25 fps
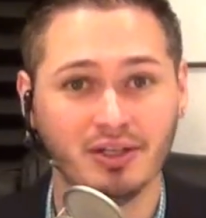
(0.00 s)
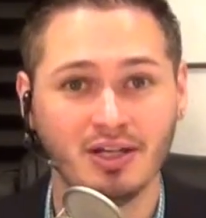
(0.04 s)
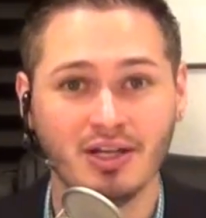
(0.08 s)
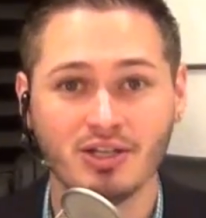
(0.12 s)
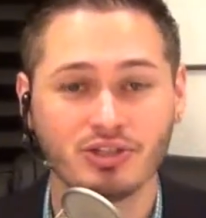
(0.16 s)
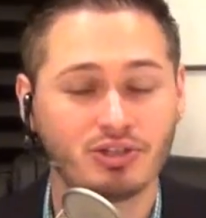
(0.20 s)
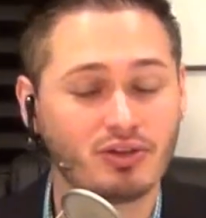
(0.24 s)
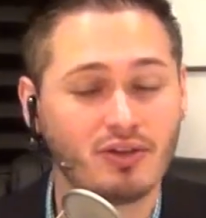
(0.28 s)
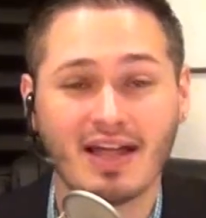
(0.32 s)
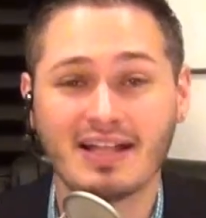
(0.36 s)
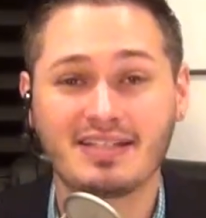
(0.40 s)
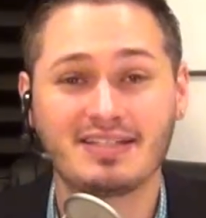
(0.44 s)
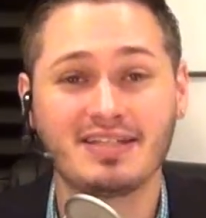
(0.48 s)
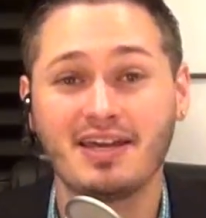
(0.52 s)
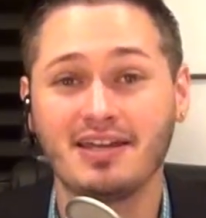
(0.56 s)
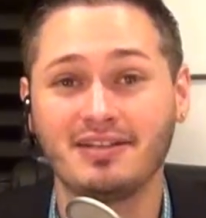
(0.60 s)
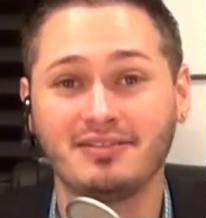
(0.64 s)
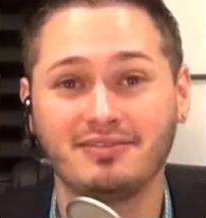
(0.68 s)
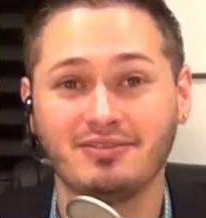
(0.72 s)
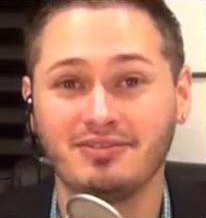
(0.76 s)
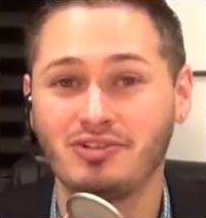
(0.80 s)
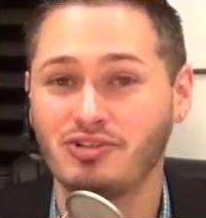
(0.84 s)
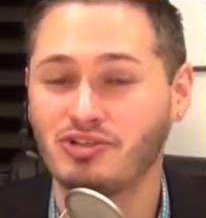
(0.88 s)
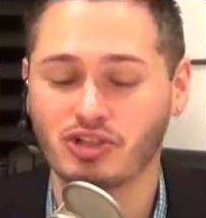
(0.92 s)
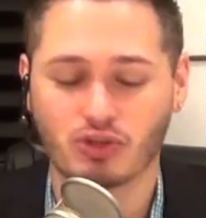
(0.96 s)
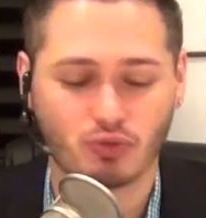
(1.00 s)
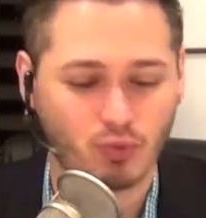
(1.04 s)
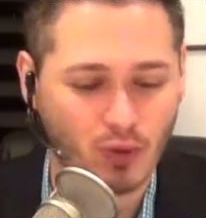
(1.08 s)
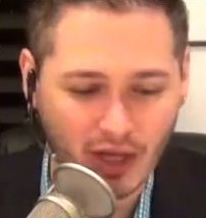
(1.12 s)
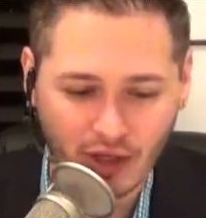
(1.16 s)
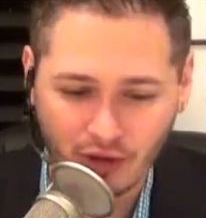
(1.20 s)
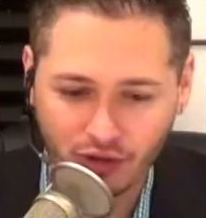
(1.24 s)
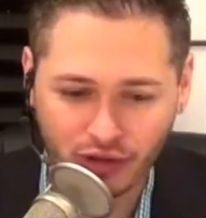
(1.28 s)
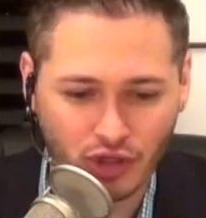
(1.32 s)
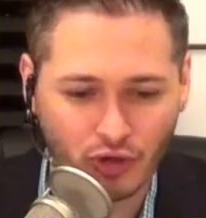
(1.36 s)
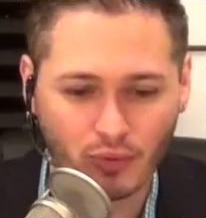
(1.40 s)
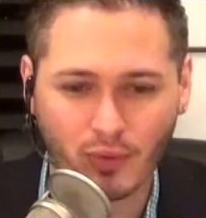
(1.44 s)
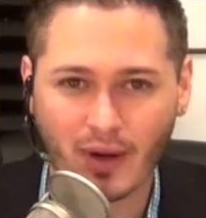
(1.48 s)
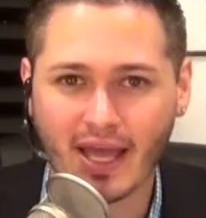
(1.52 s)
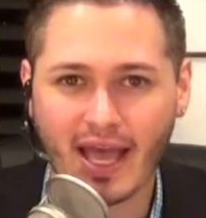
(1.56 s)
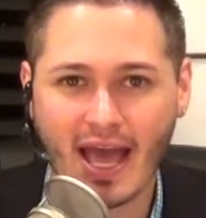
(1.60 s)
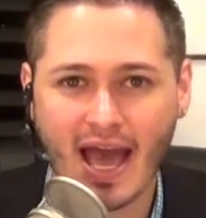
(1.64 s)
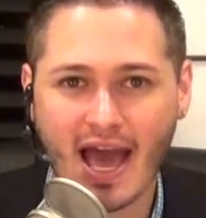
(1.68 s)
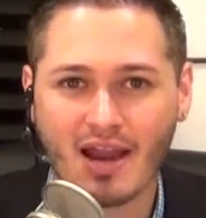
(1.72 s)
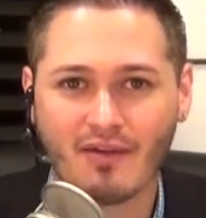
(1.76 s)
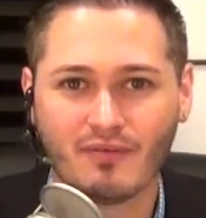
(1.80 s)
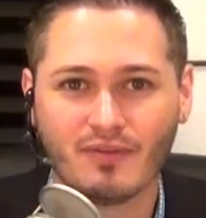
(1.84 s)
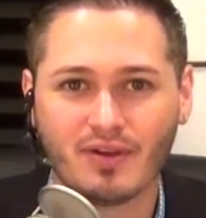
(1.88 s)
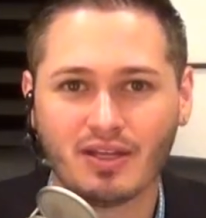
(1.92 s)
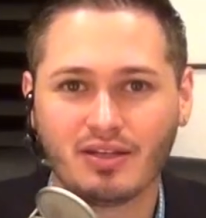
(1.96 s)
So that's it. You just wiggled your way
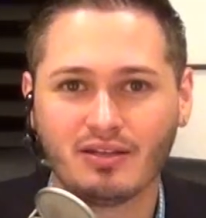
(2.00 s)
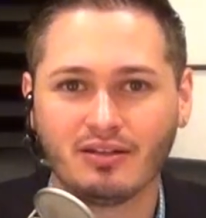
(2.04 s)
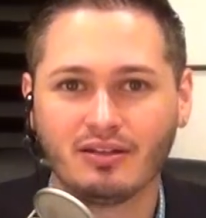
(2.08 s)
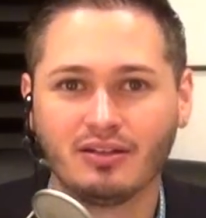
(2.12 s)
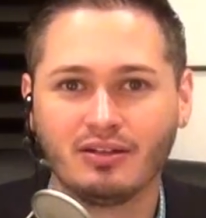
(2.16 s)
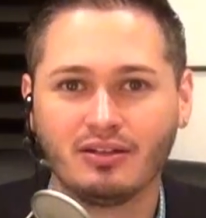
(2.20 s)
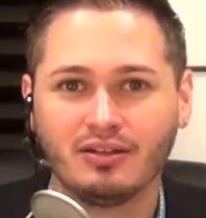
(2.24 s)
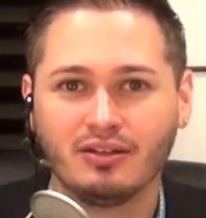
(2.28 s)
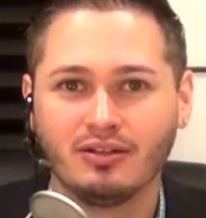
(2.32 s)
out of it.